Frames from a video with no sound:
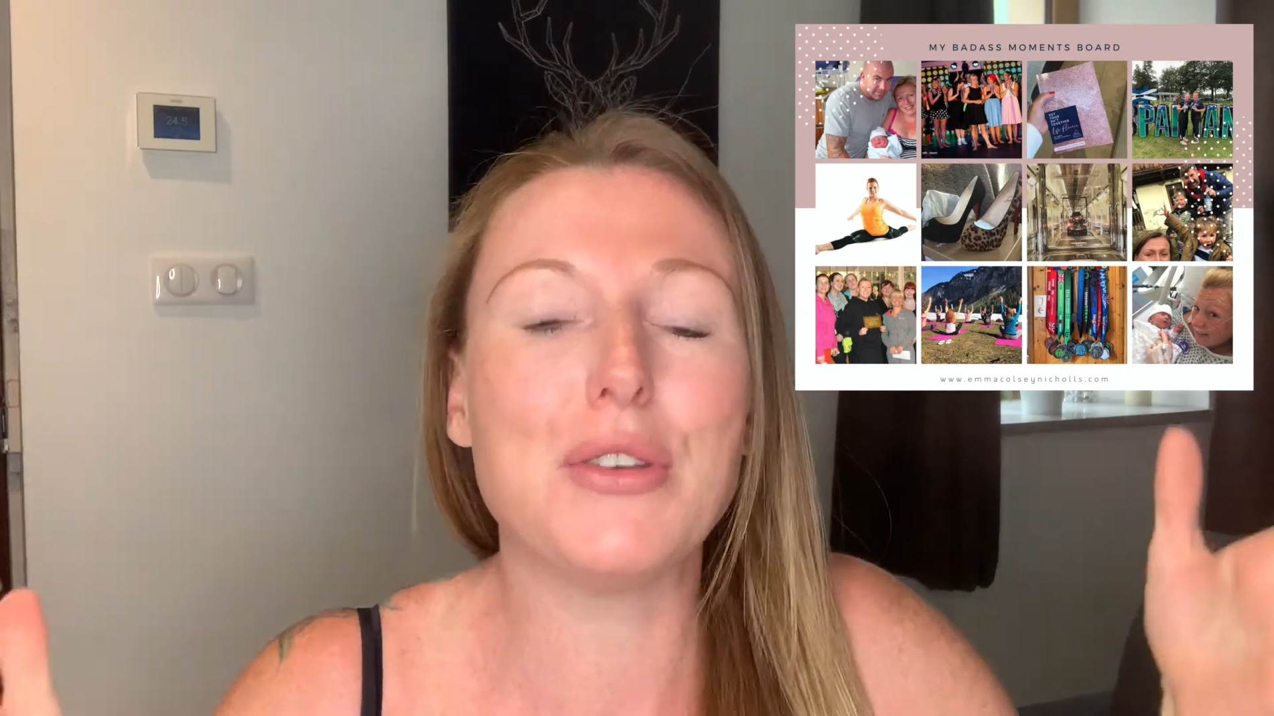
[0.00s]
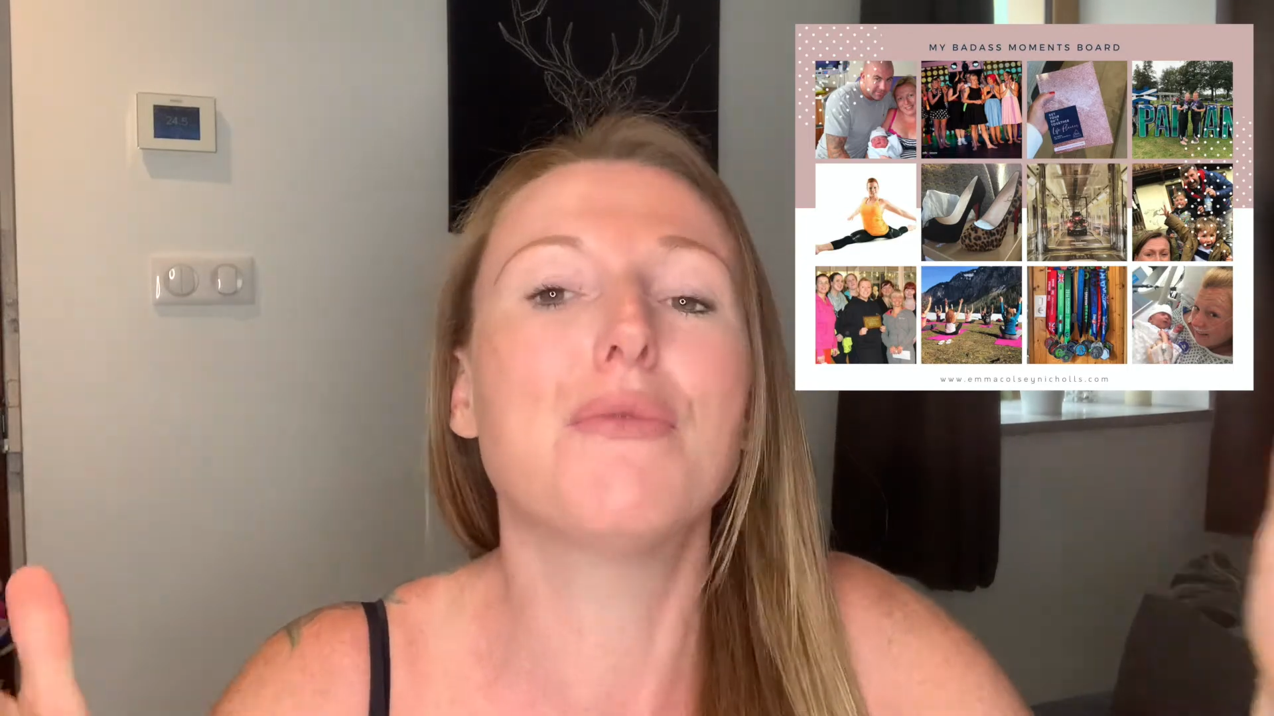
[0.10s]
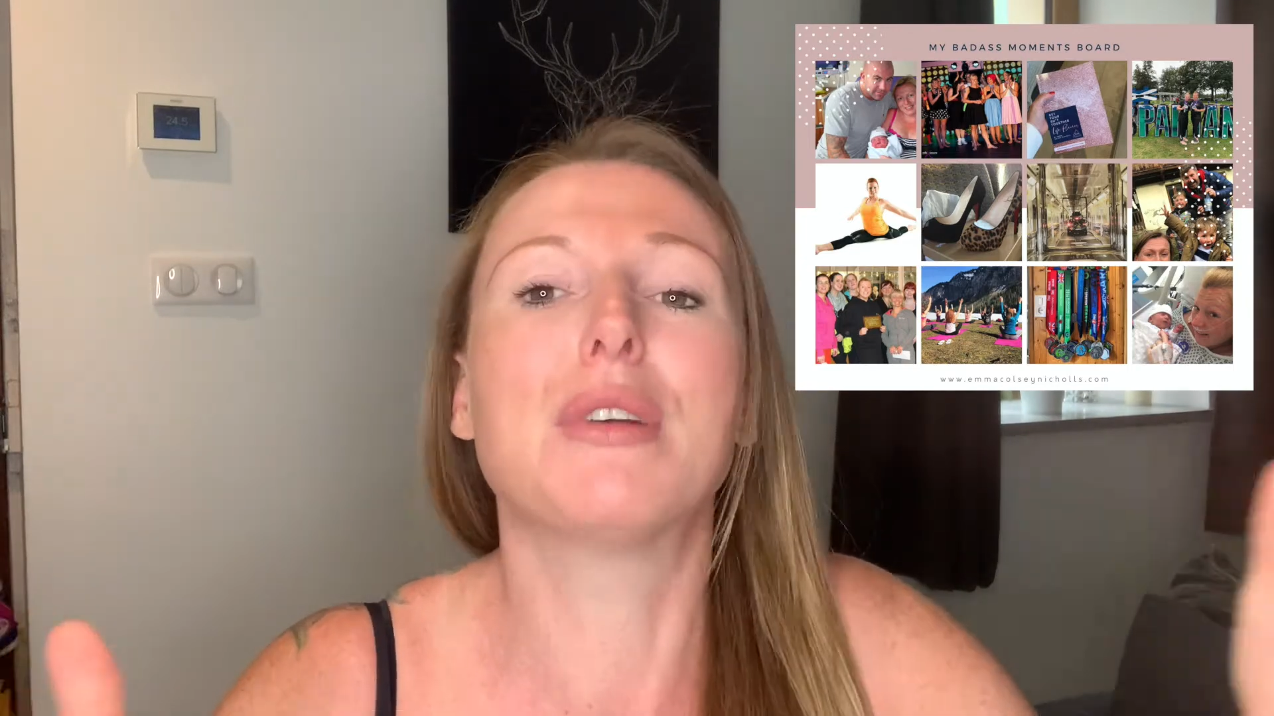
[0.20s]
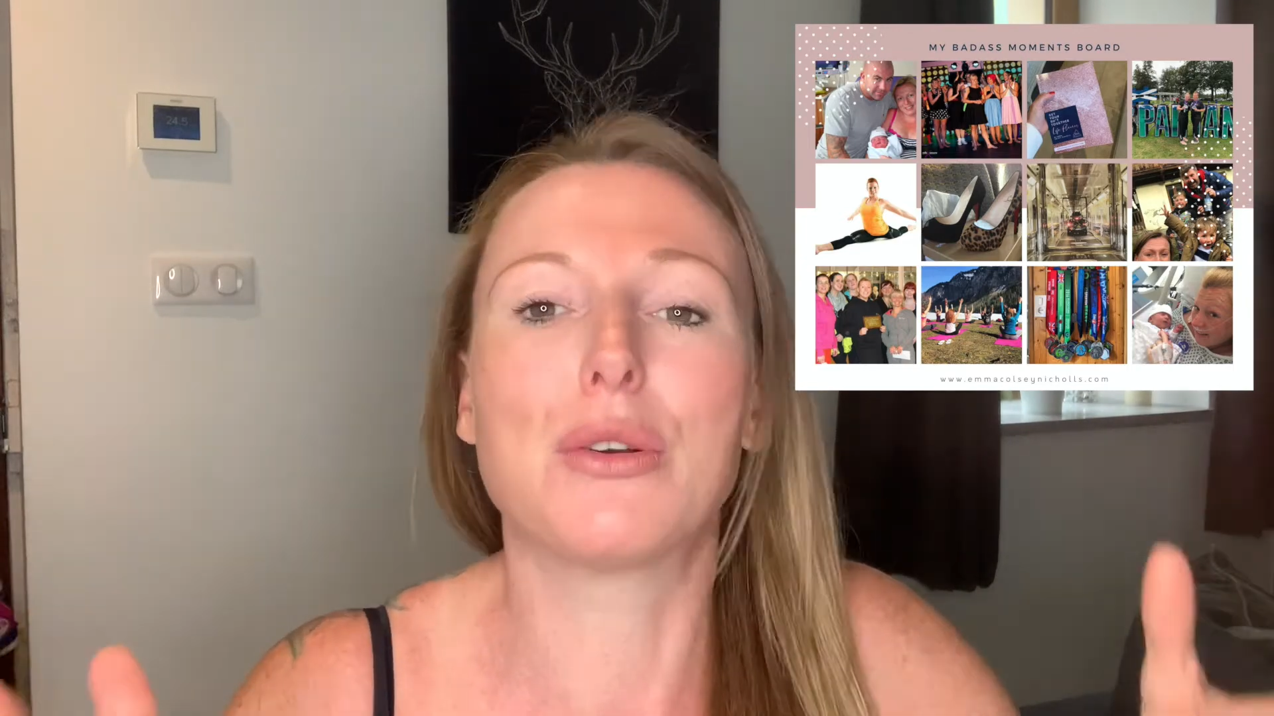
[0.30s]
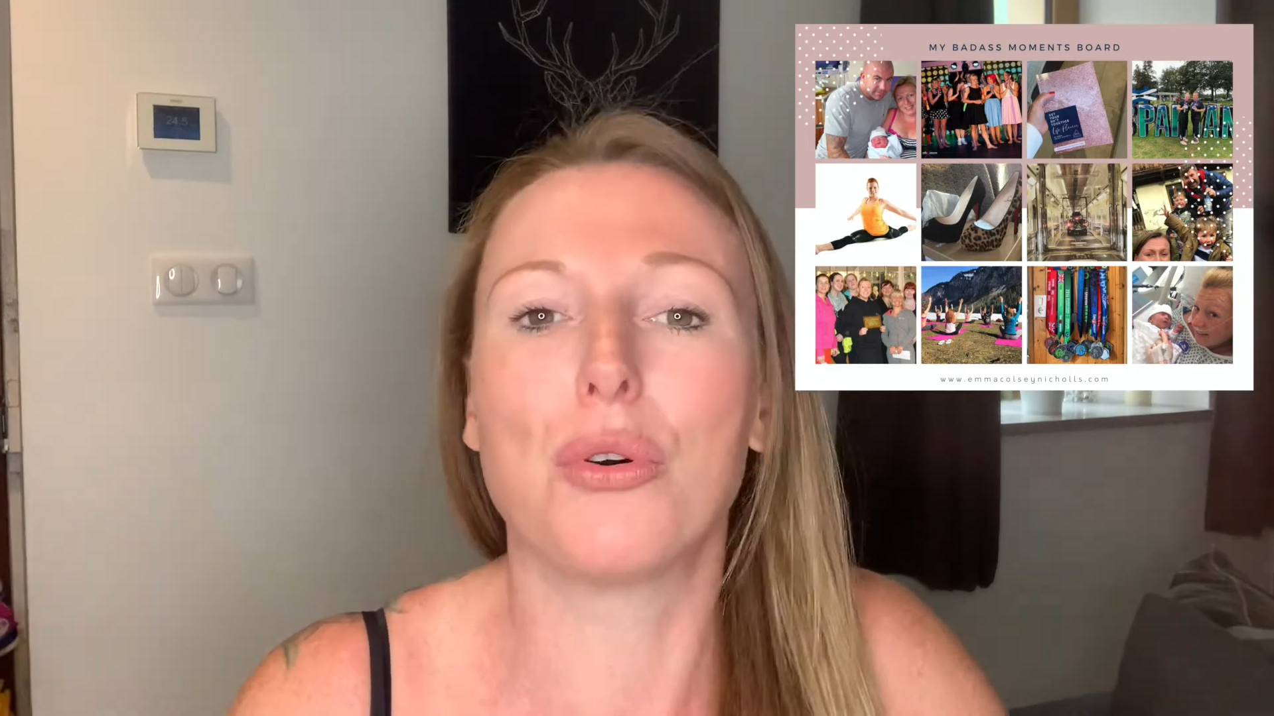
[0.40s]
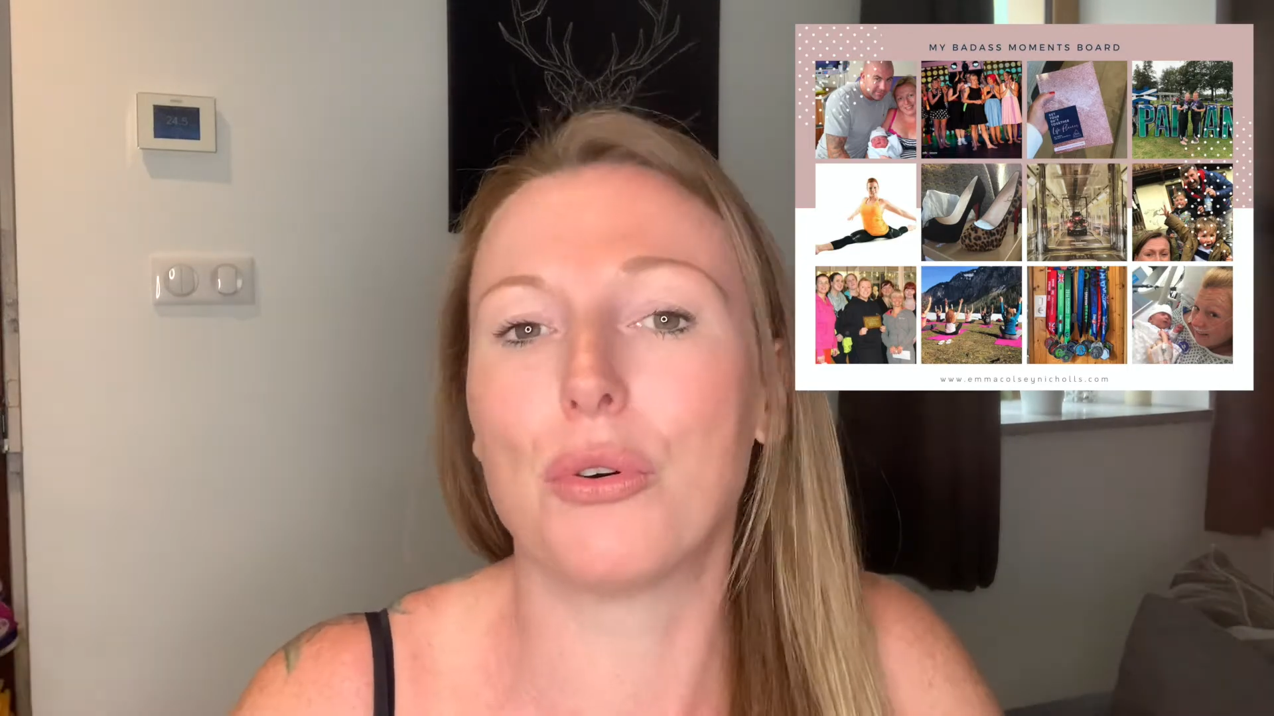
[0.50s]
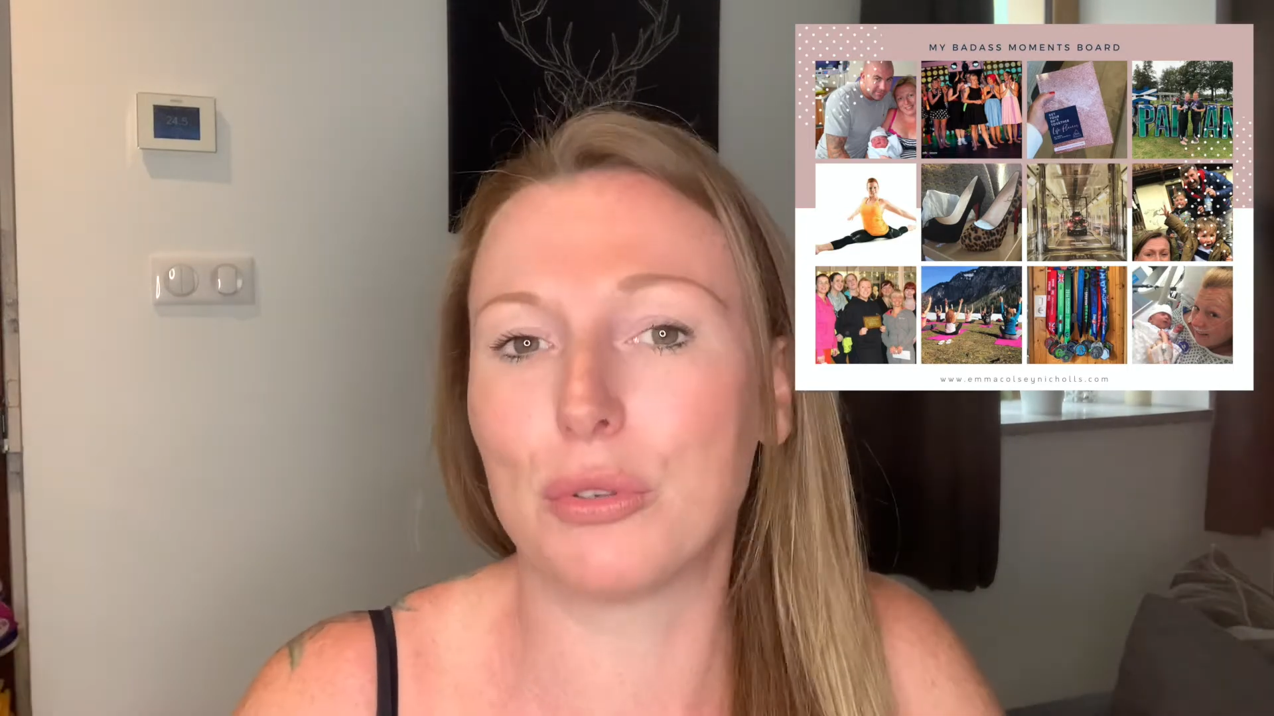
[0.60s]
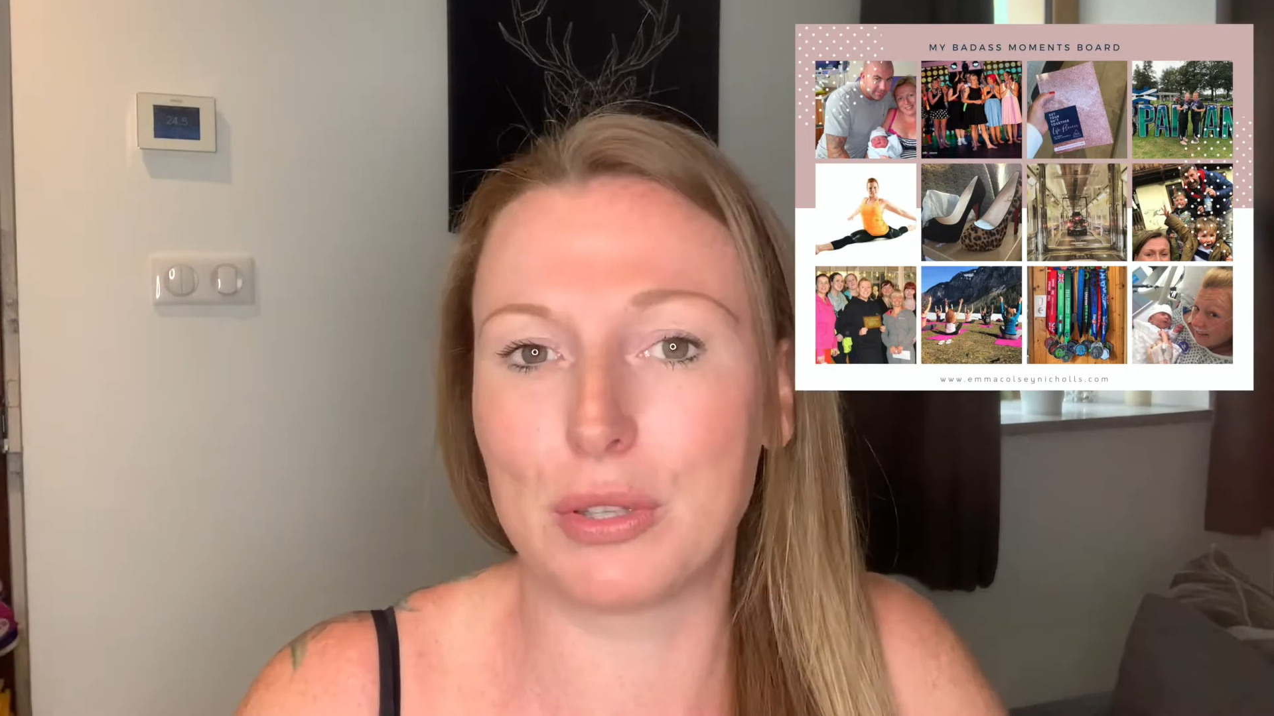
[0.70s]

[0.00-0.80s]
record